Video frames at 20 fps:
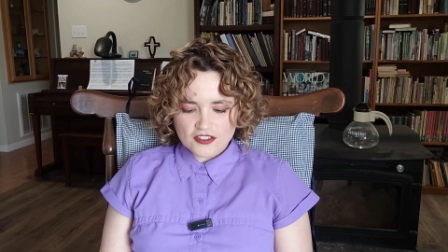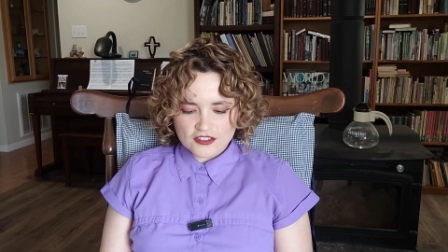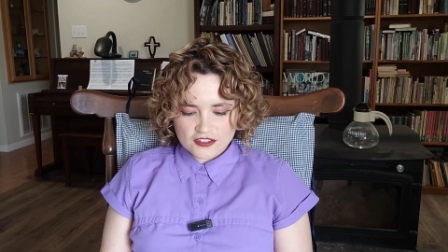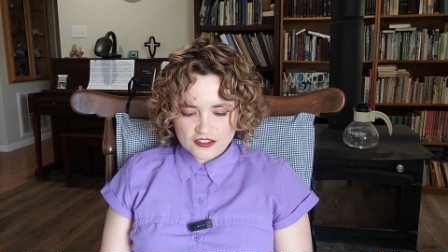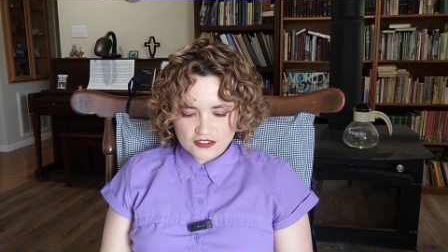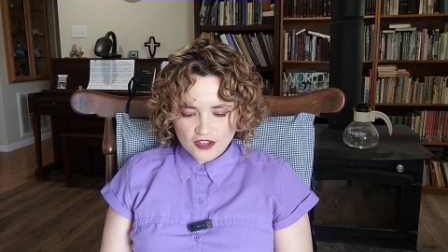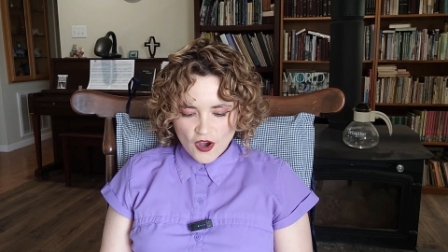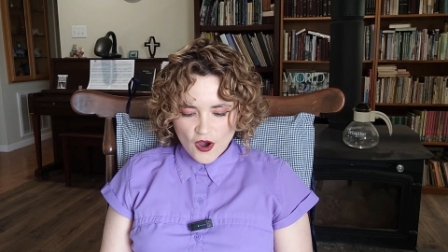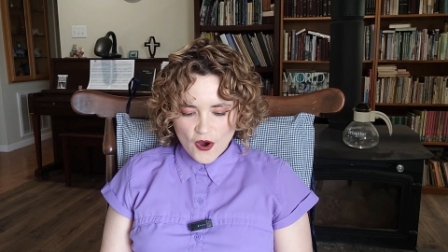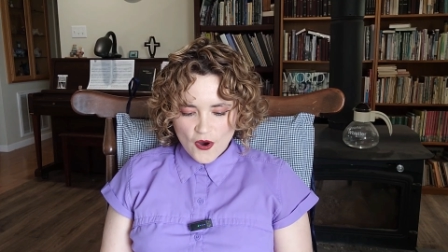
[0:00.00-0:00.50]

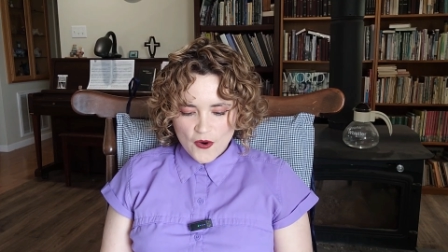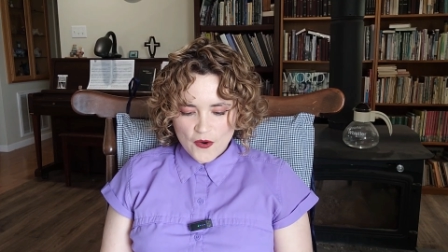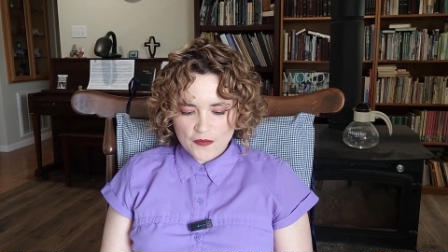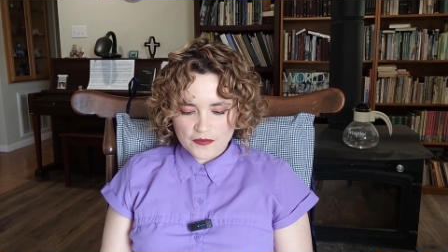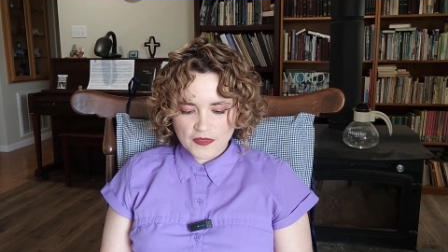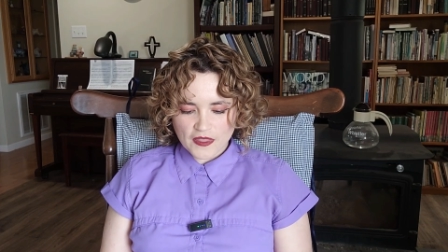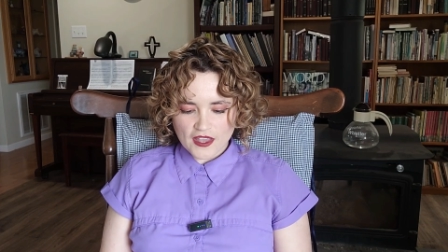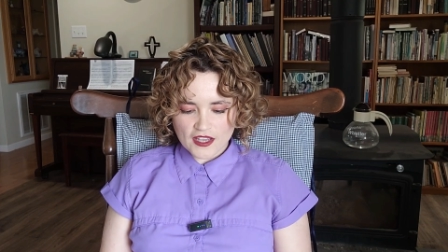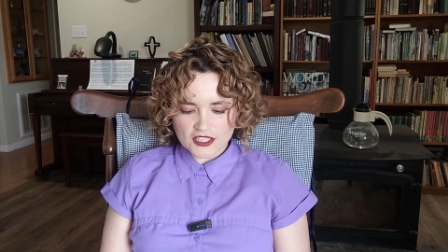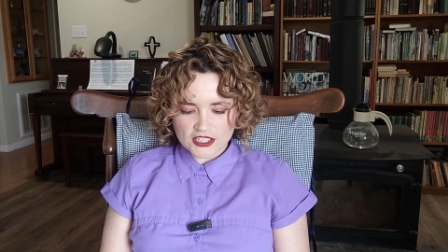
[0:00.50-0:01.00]

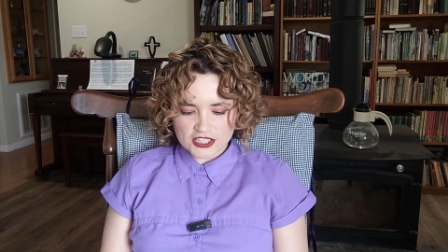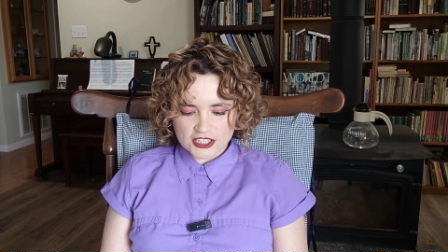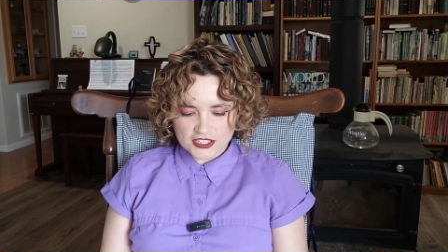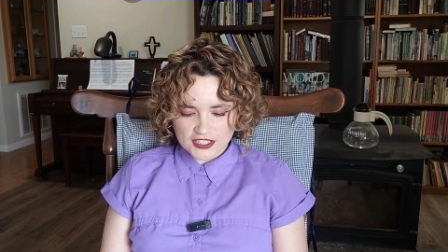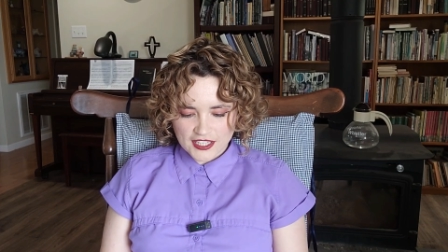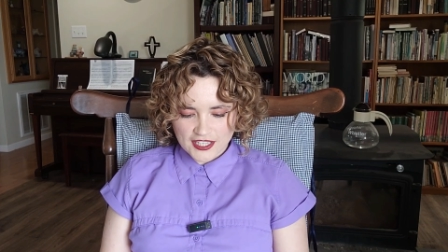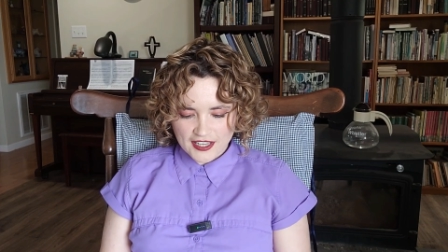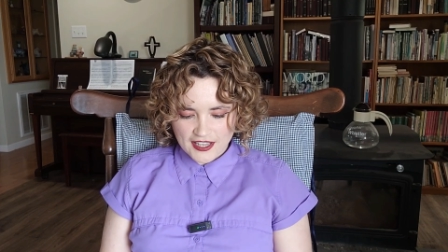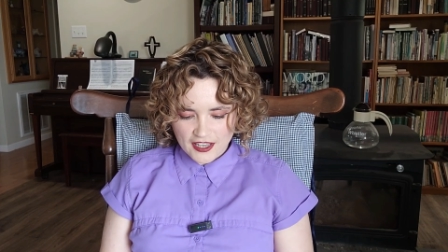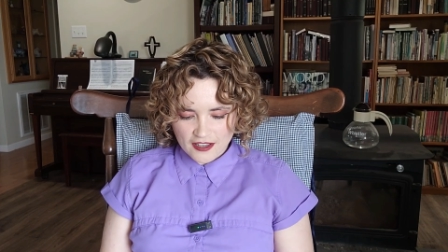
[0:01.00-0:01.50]
So,
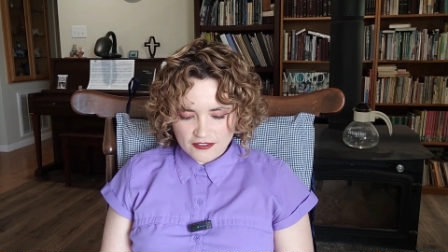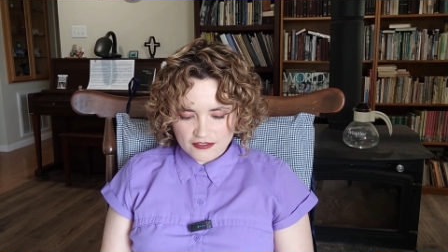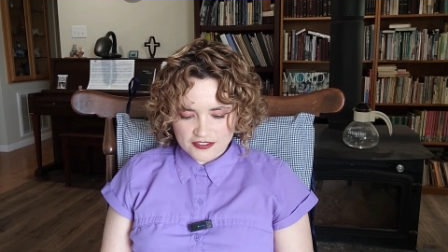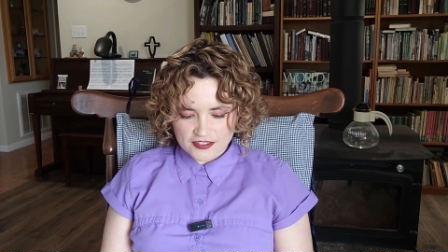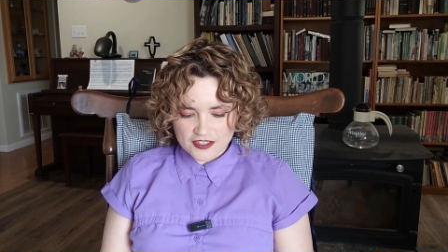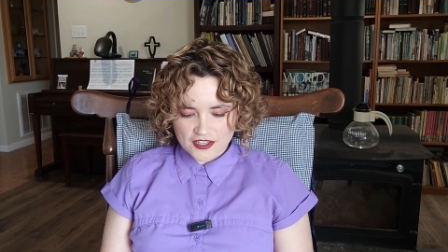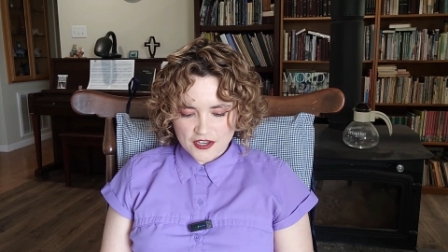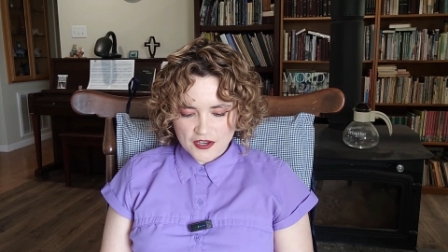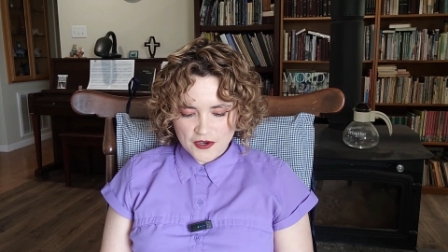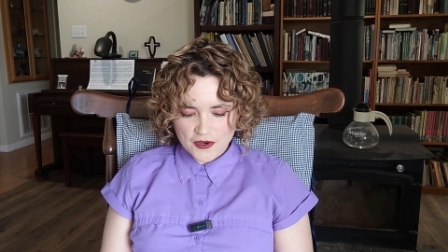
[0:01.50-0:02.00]
she
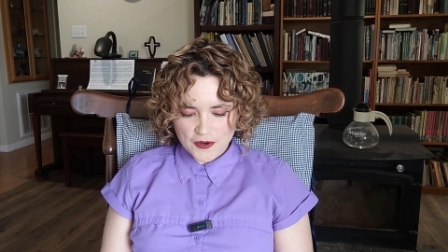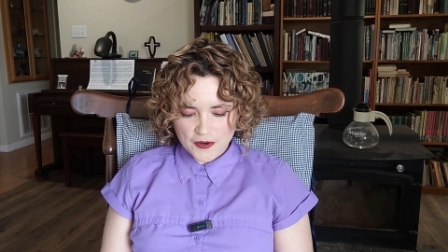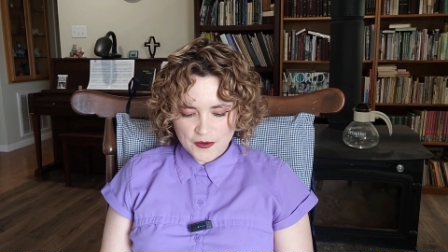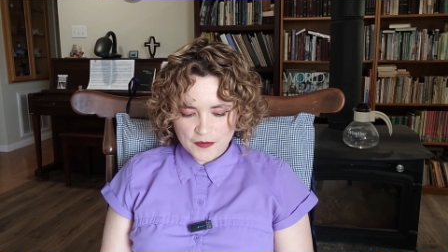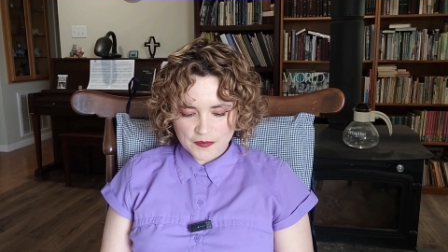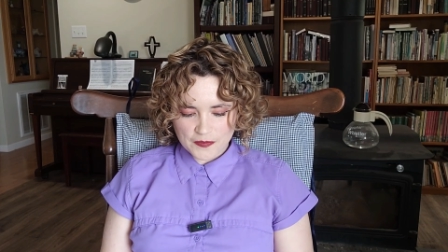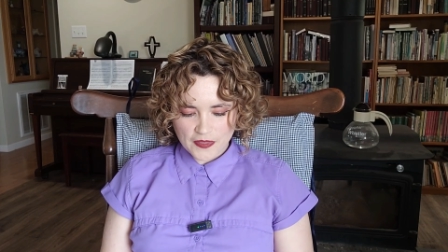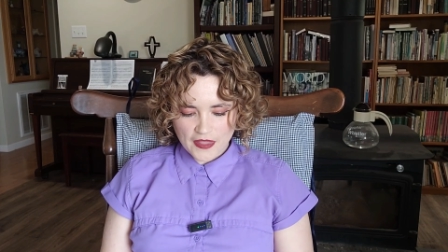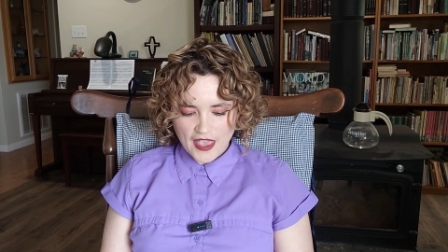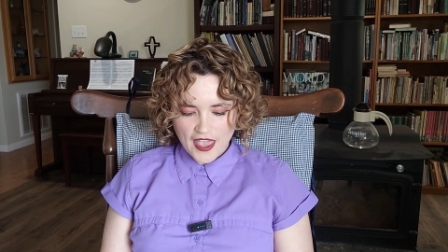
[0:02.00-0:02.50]
gives
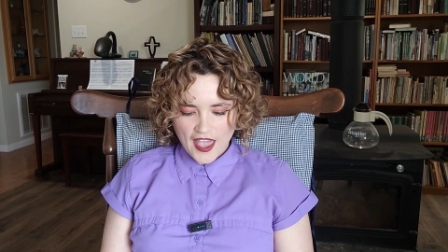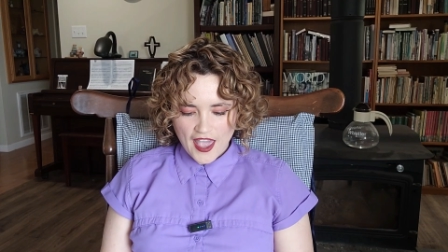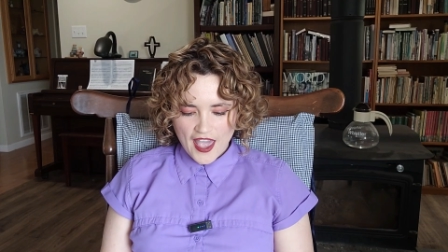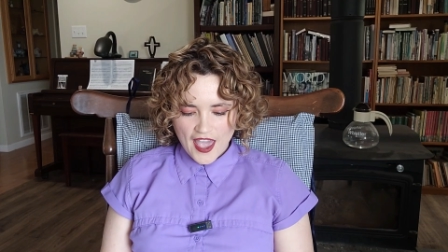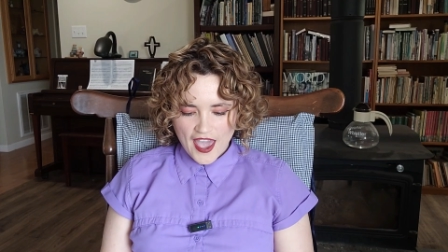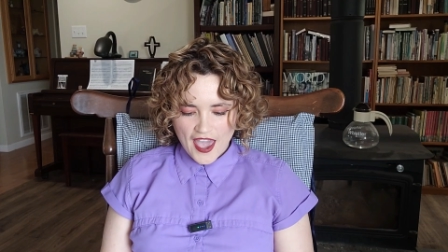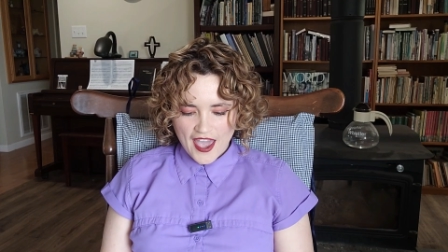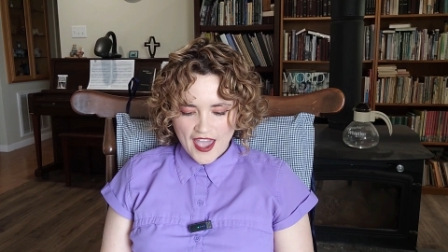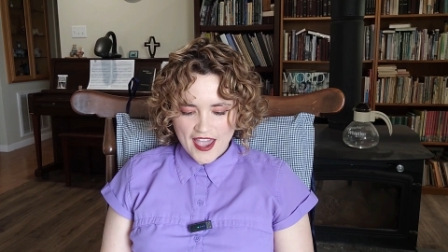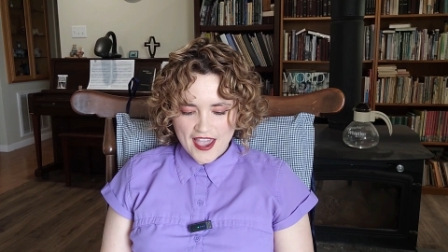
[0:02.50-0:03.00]
you
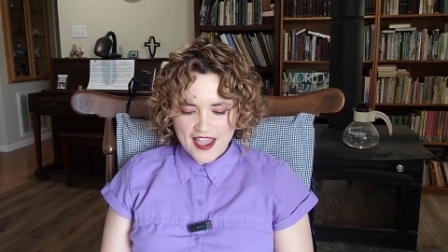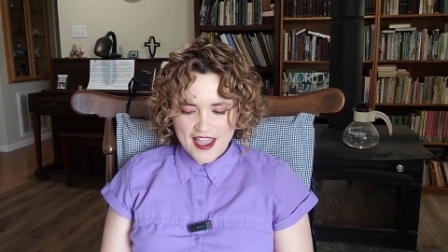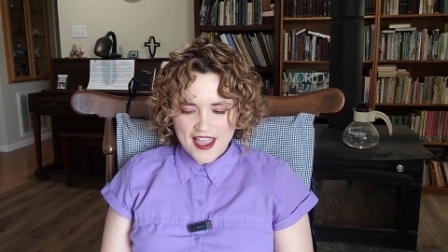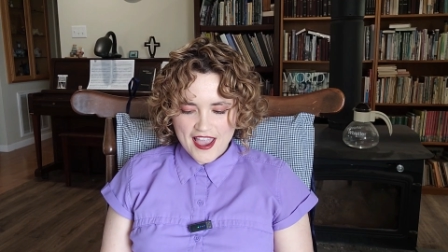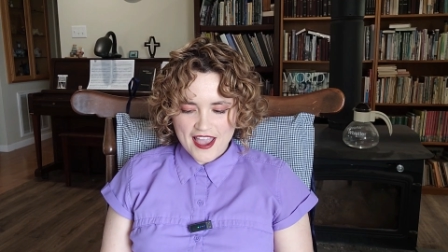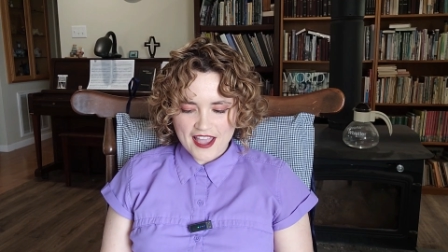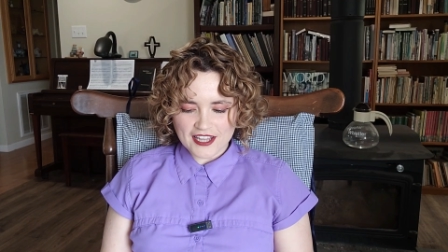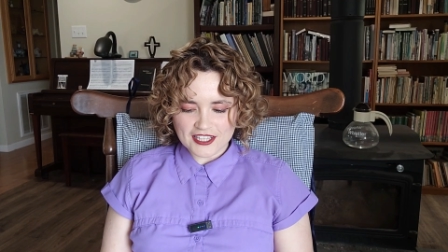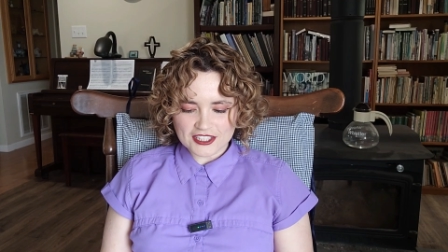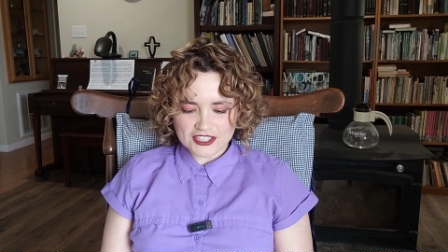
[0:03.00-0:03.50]

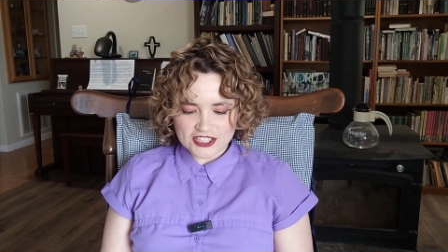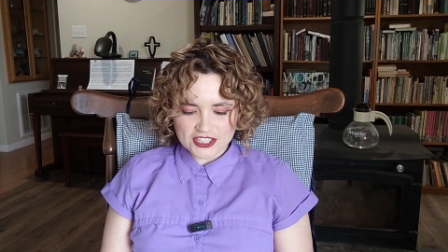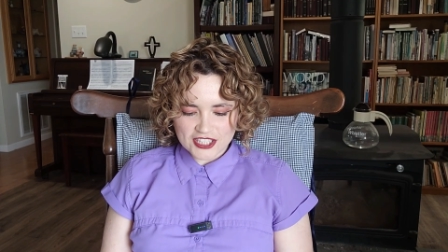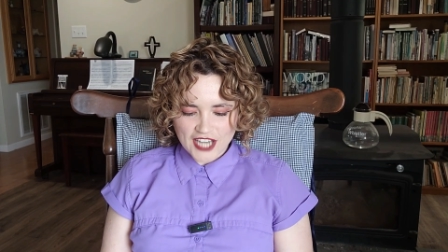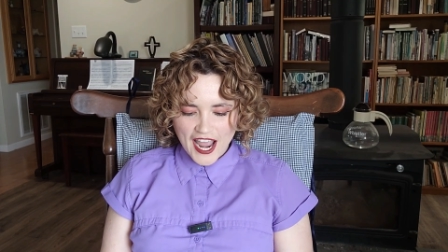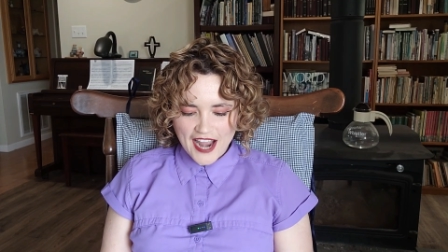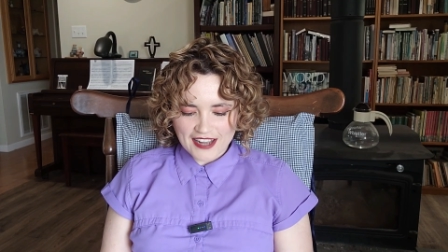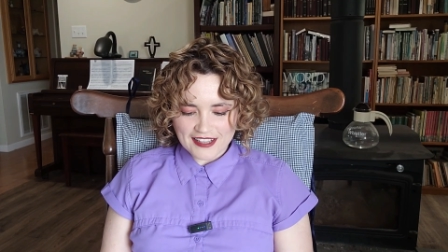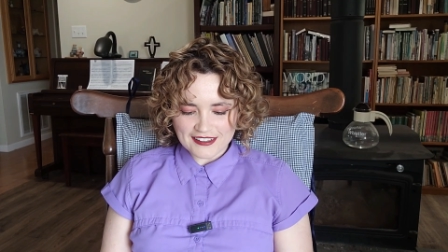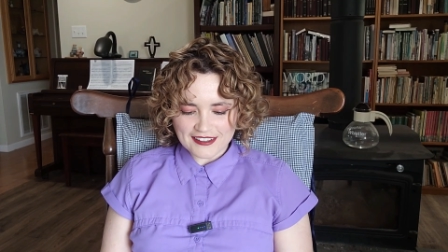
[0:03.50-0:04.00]
a
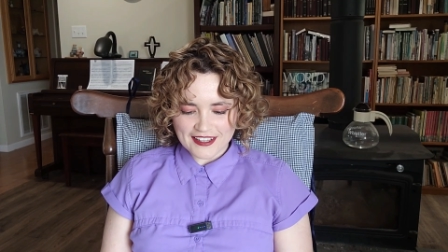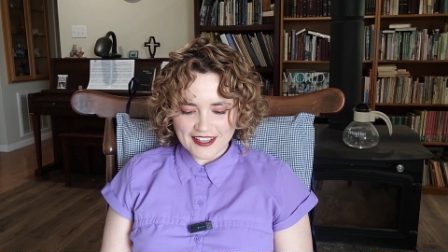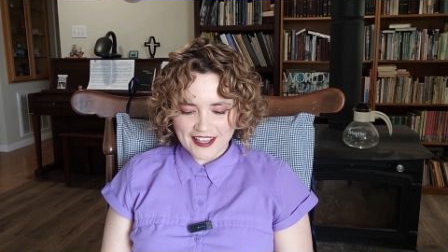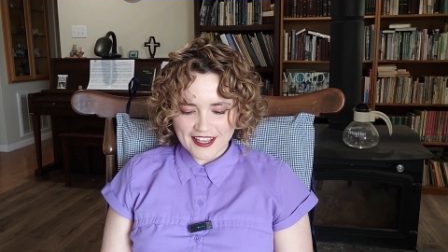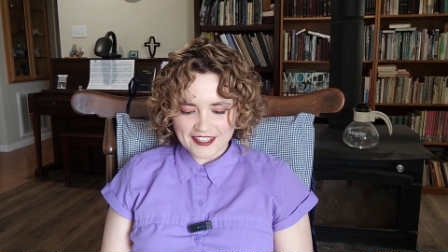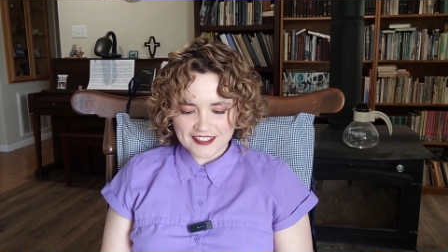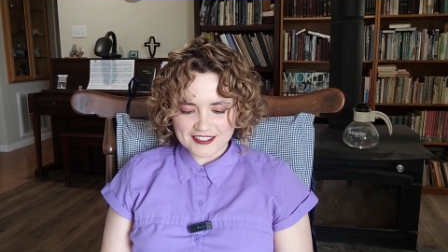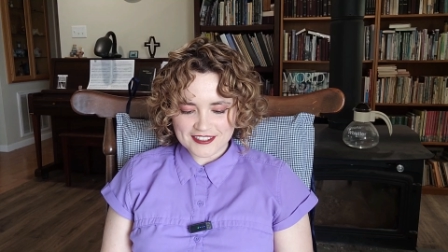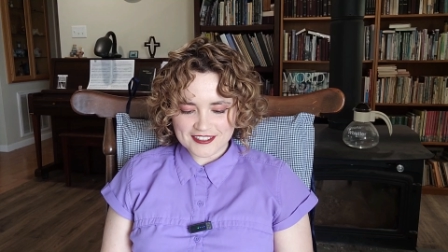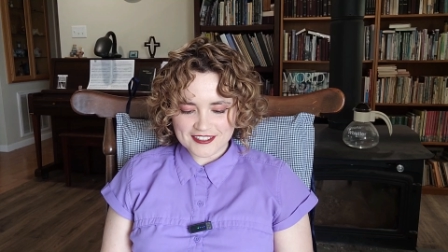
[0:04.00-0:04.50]

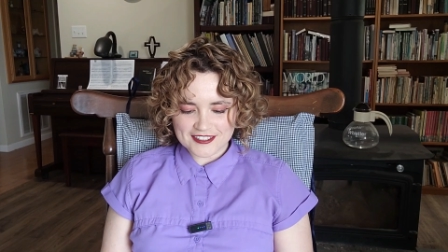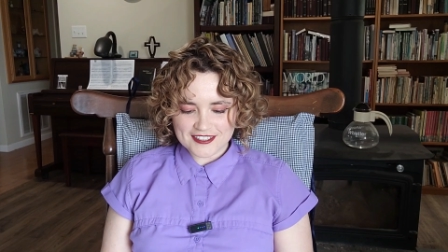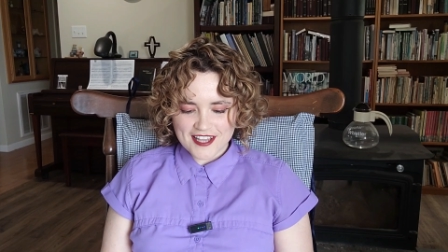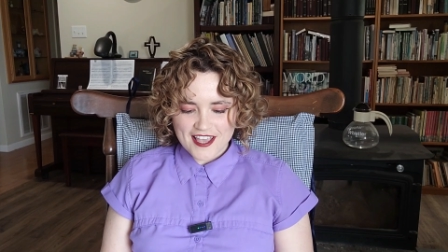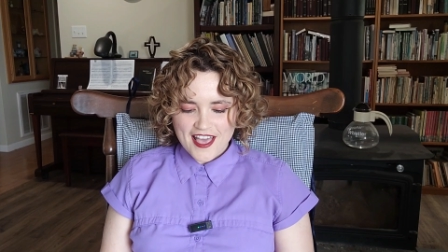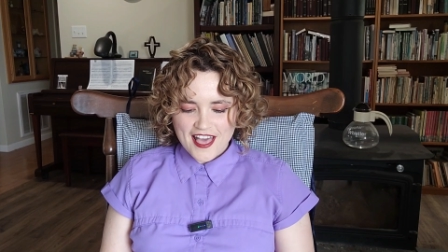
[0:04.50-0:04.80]
checklist